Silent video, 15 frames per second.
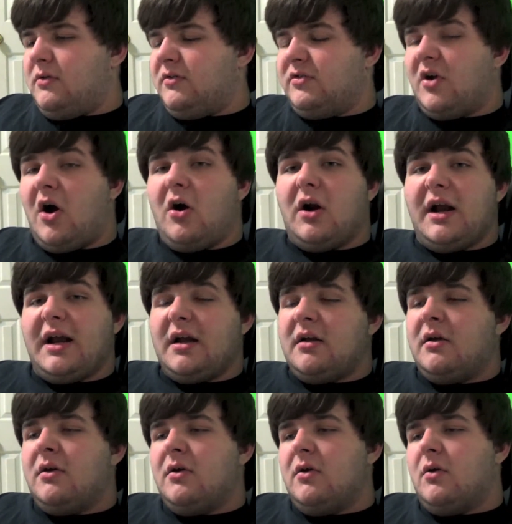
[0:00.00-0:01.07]
Starring
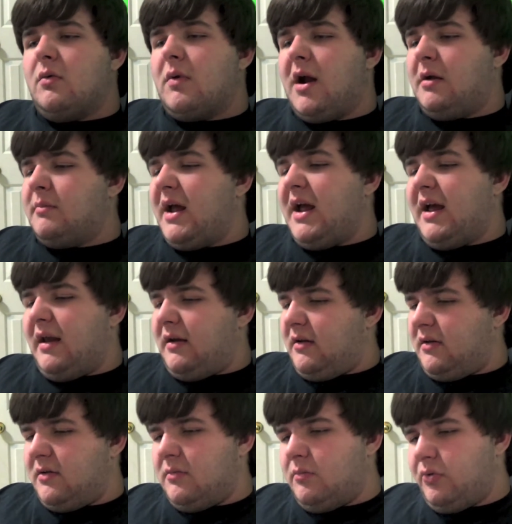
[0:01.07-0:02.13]
Rain
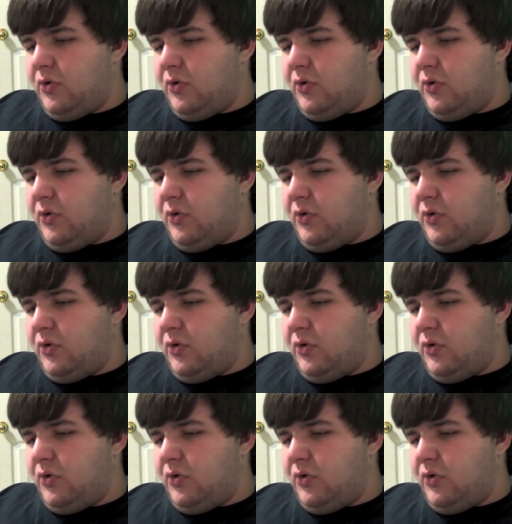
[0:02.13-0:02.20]
Man,